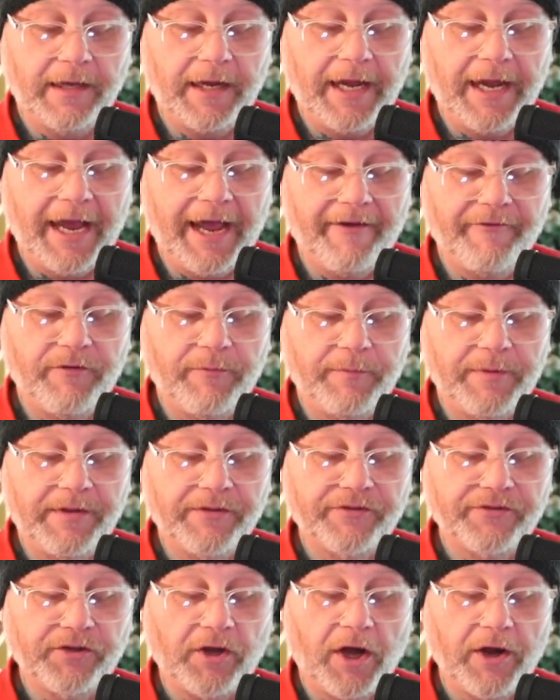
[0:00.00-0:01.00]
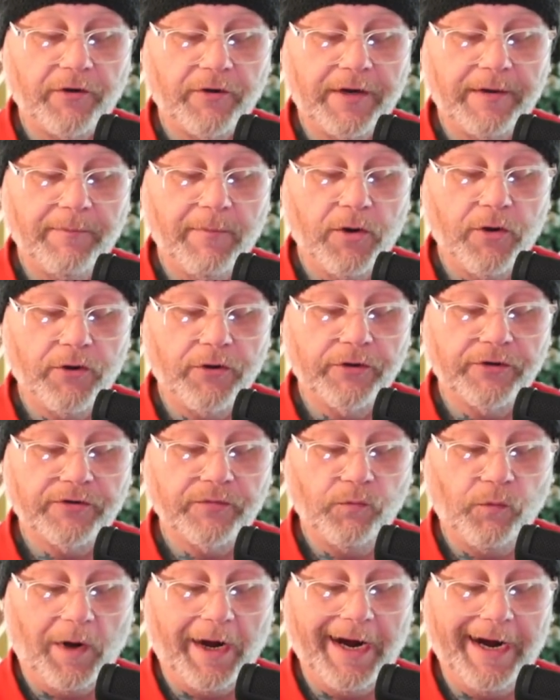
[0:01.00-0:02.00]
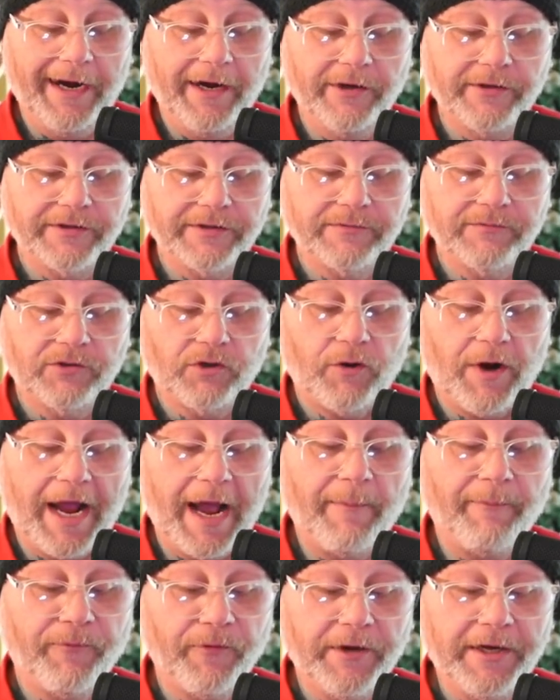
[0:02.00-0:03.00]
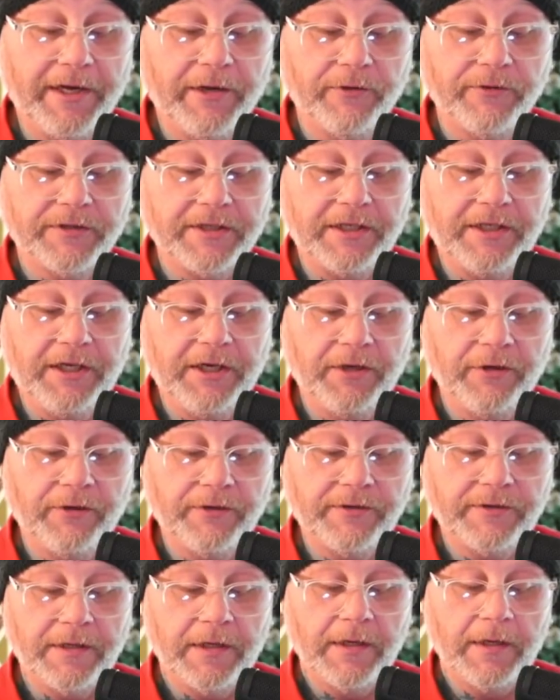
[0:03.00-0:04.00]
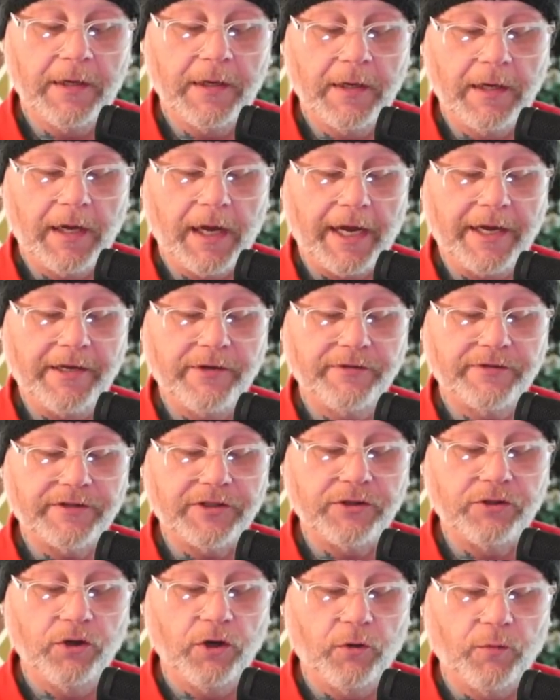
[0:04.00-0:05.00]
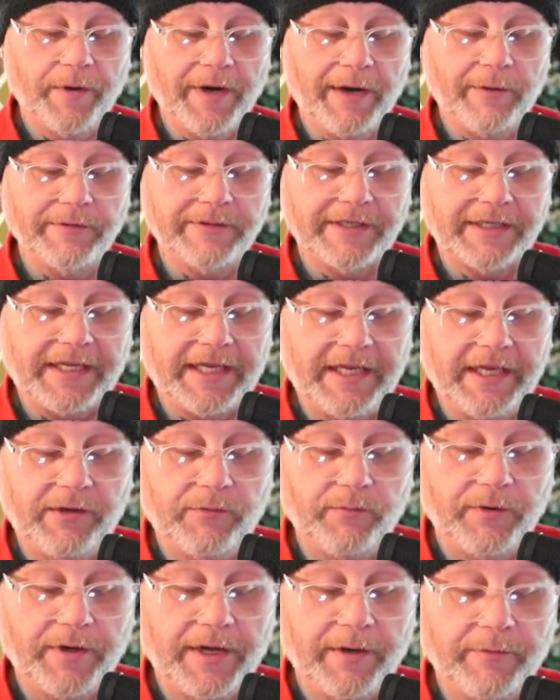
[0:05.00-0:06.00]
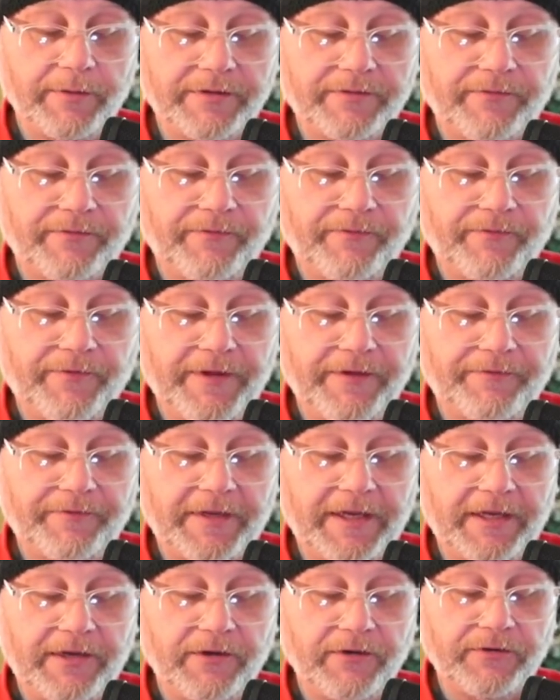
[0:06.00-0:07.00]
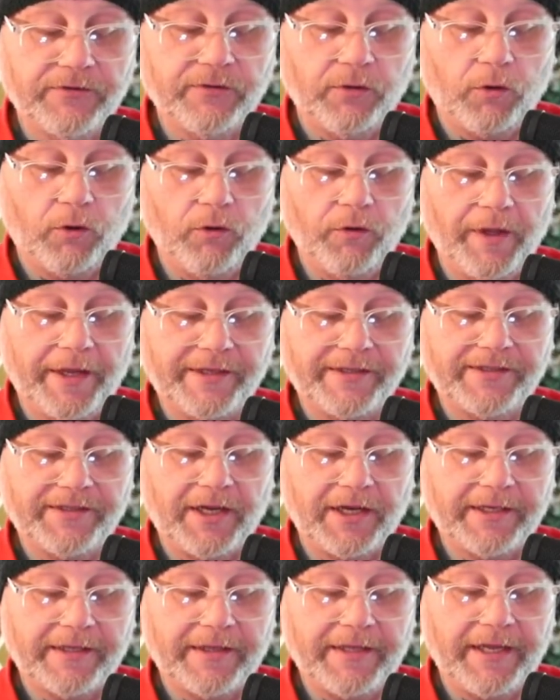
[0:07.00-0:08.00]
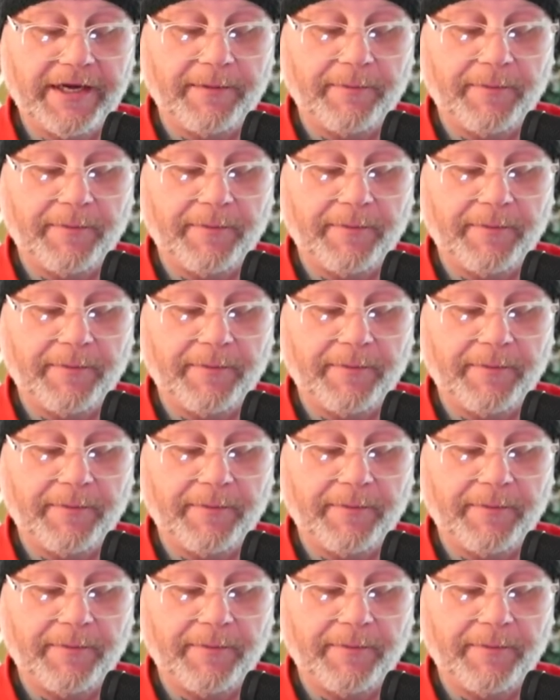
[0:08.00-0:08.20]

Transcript: I haven't been soldering motors and wires and crap for years and years. I used to do it when I was a kid, when I was 15 years old. I sucked then.